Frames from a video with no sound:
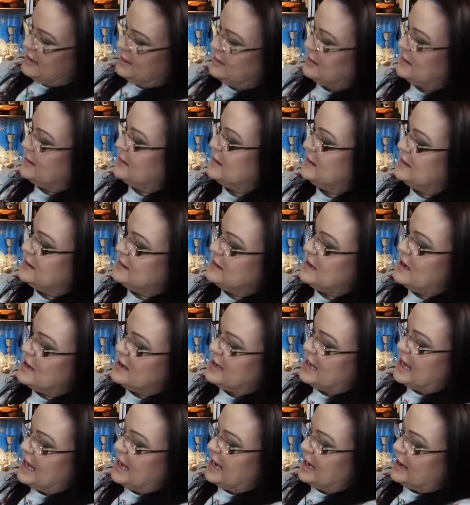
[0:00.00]

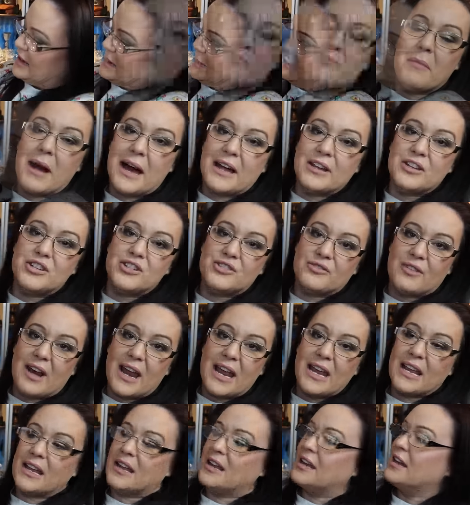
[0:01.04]
stunning
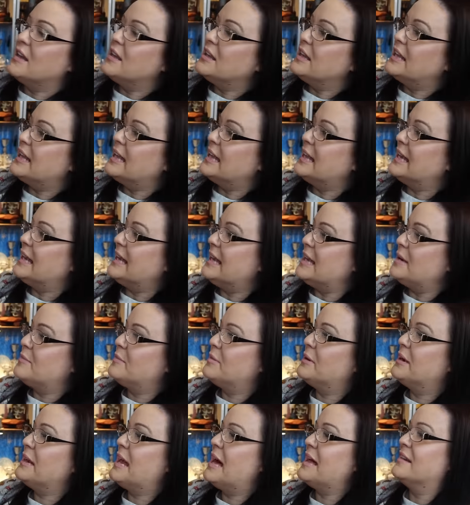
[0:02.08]
Mandrake yearly
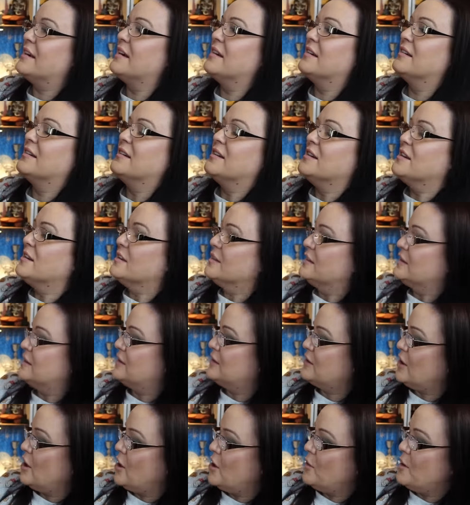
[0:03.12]
planner.
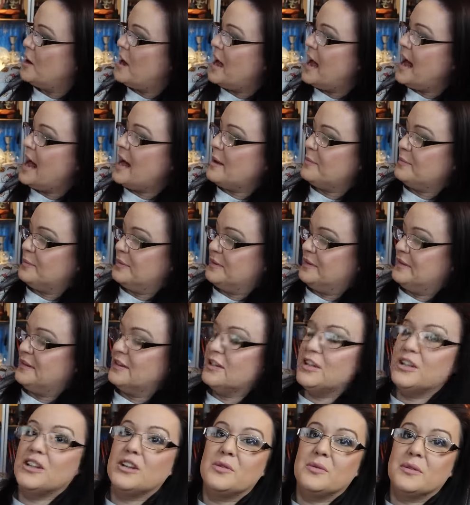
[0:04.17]
So
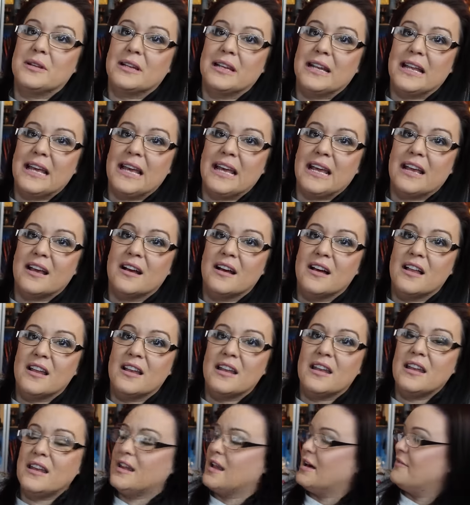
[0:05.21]
absolutely
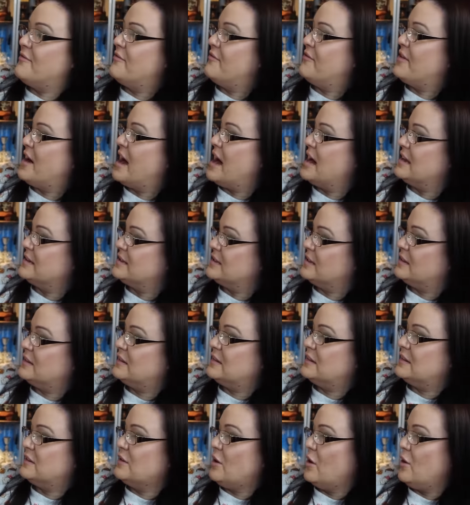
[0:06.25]
love that
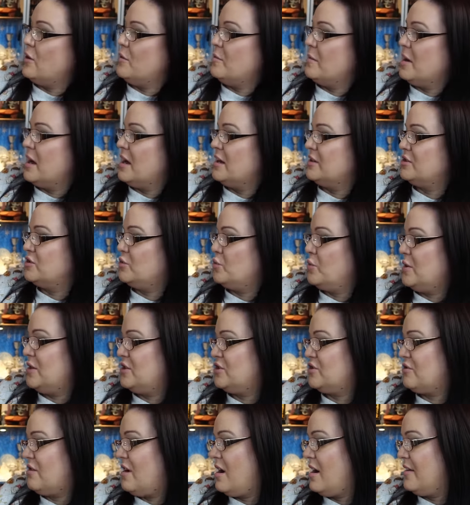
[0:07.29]
so much.
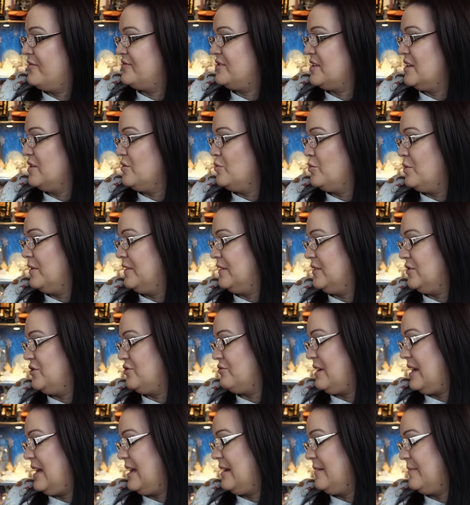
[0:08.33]
Witchcraft and
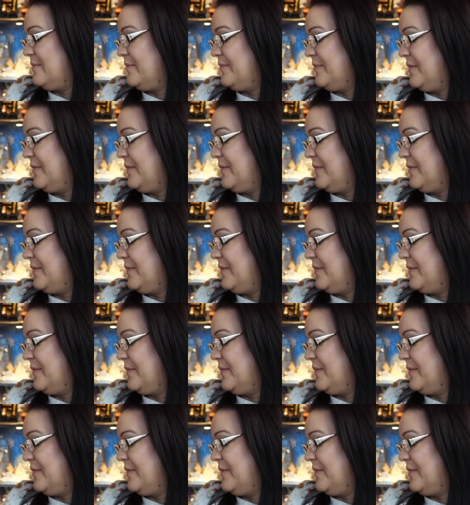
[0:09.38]
wizardry.